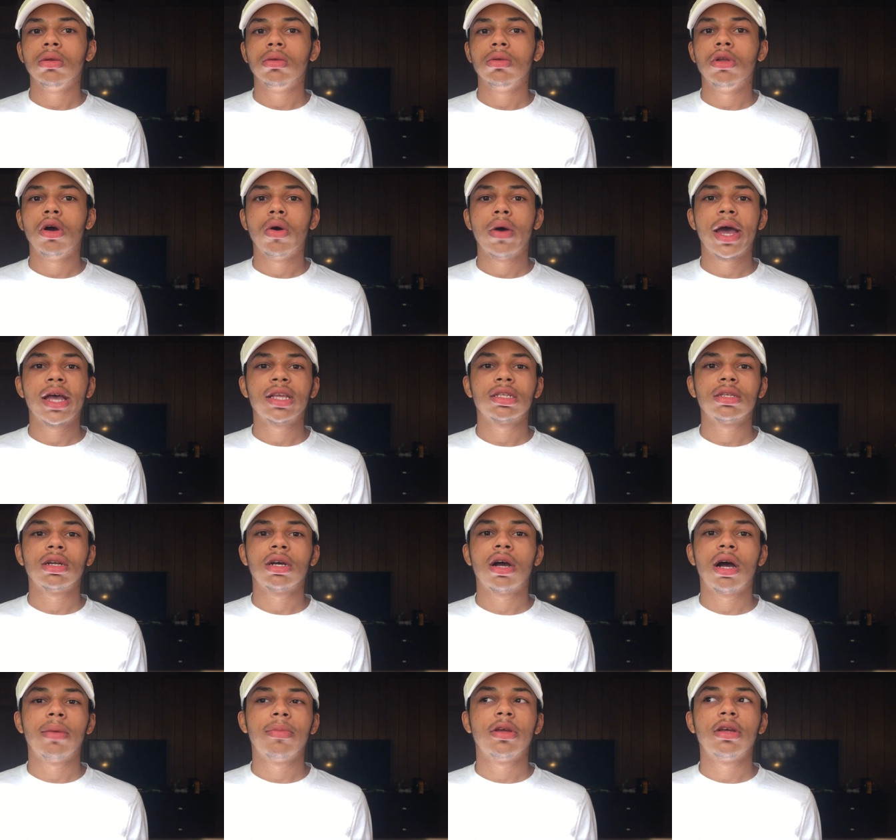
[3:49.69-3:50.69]
Don't ask in a
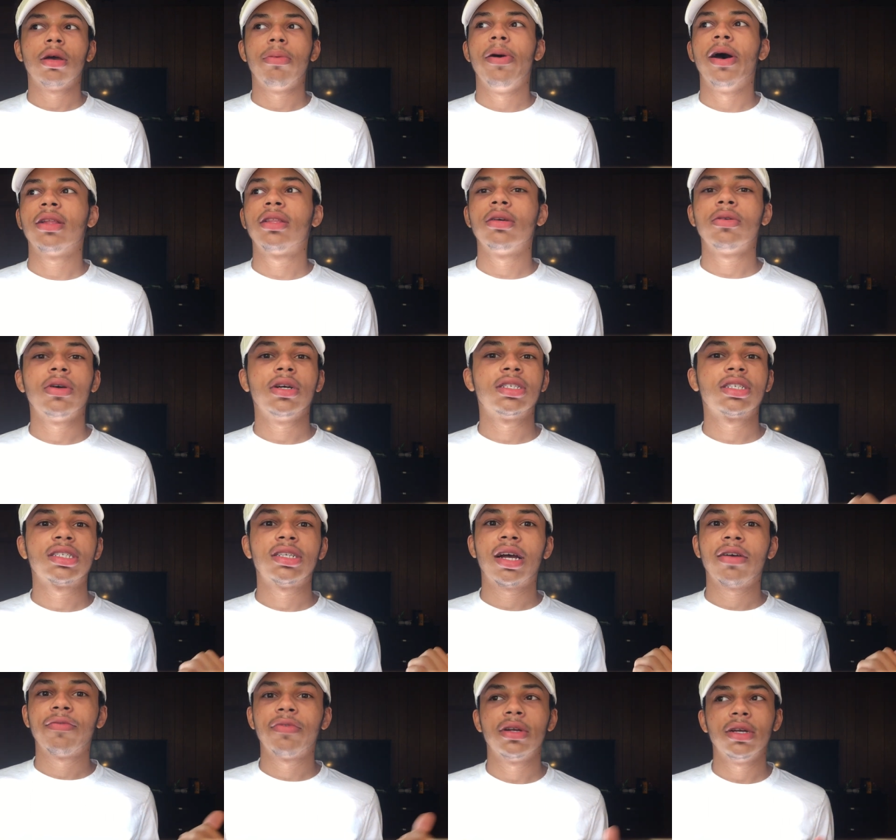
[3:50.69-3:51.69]
comment about them questions,
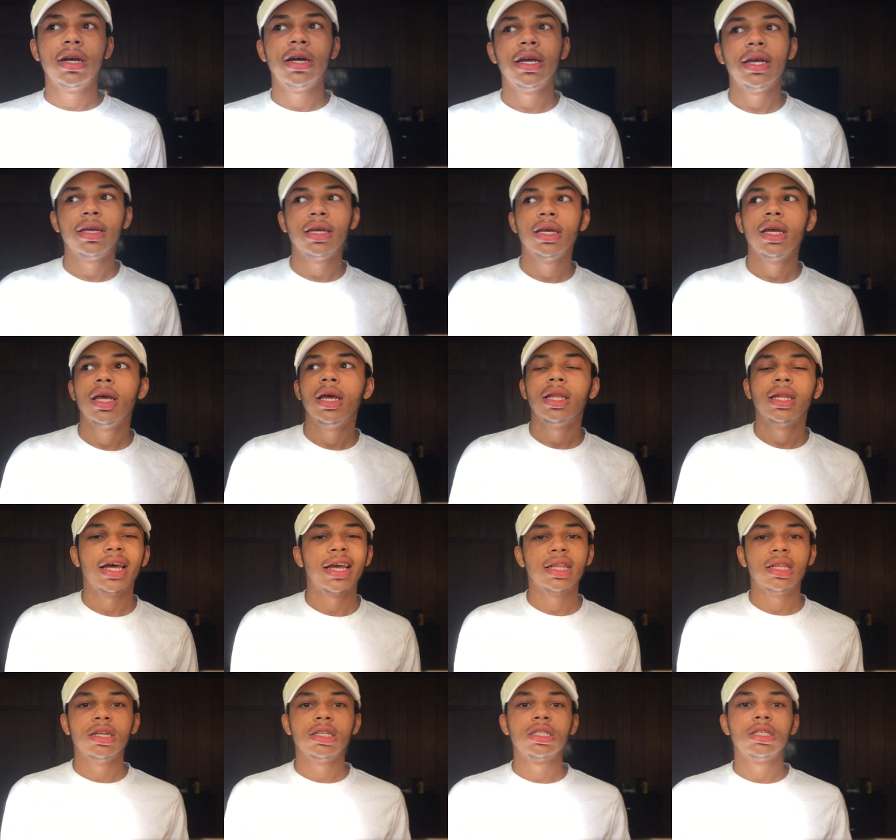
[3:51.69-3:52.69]
I forgot.
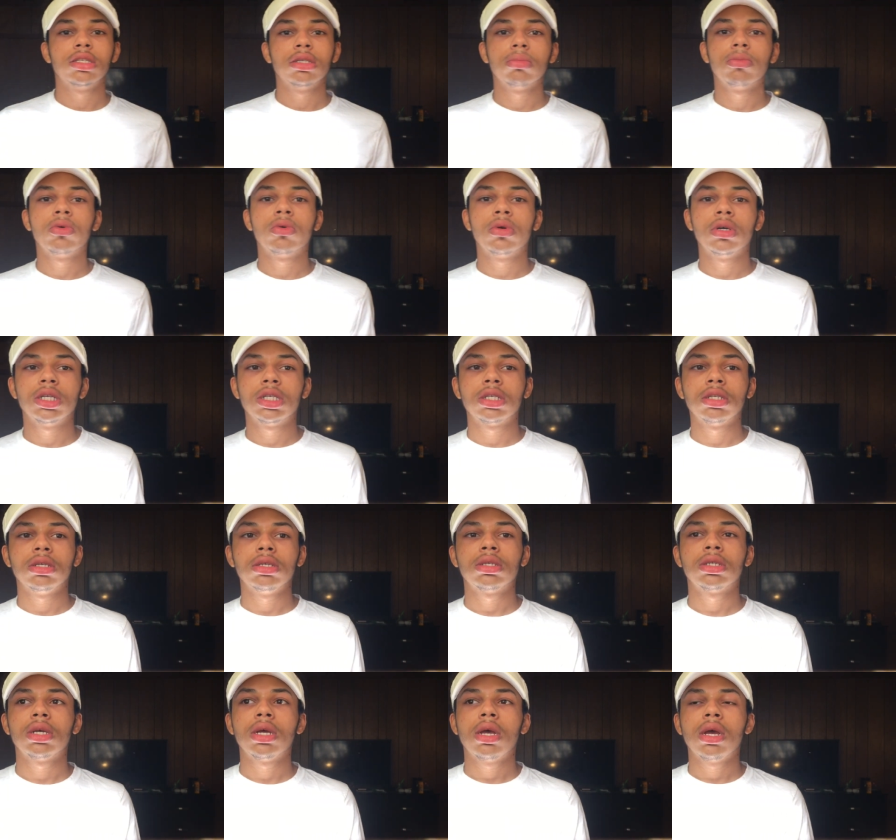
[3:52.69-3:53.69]
Like, there's simple questions.